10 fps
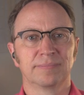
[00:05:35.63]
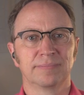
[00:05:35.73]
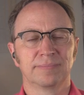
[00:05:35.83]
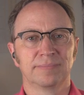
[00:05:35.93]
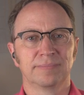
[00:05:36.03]

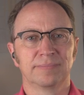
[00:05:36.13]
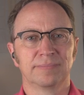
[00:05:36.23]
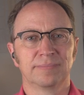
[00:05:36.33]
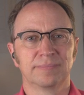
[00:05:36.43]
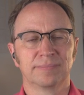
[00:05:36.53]

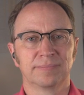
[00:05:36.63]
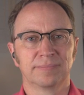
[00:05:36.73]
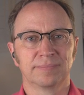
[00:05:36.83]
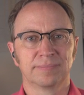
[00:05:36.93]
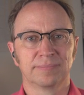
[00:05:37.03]

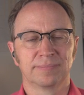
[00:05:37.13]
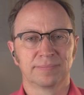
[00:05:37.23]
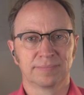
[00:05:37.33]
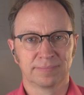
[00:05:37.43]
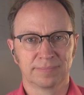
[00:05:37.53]

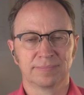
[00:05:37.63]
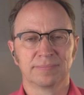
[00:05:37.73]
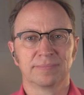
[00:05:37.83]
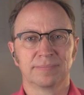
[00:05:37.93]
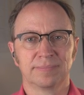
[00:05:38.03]

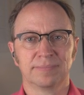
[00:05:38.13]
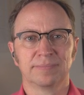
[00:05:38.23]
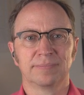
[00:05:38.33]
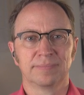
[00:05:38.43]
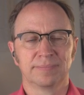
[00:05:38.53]

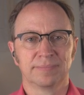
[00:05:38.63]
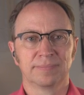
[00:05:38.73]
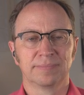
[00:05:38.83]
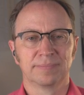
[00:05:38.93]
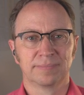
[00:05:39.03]

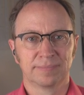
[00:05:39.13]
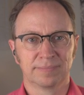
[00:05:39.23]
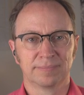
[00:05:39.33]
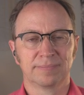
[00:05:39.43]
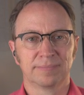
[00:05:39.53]

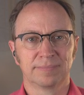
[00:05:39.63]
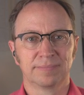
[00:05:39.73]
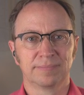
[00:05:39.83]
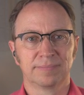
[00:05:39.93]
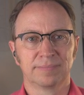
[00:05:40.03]

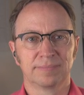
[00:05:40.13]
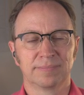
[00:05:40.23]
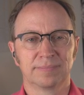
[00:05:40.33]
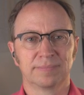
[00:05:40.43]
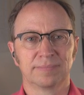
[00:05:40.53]

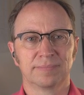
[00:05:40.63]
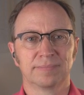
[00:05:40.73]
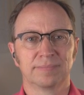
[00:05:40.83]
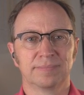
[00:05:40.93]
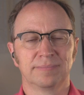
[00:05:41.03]

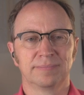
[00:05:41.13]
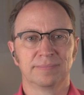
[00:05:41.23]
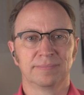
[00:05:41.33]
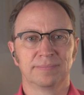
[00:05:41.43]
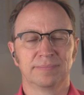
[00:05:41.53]

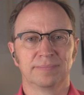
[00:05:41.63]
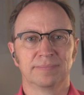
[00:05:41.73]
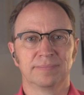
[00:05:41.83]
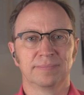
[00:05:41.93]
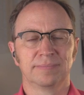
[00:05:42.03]

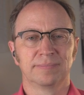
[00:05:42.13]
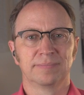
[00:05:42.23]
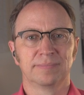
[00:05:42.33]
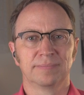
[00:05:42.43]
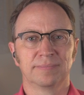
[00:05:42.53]

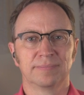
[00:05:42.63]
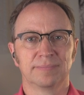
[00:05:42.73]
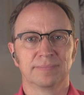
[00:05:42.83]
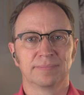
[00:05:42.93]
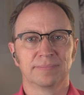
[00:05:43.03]

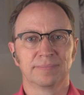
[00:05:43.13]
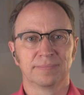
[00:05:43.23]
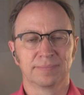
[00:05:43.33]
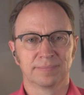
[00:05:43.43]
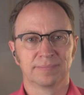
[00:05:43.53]
(silent)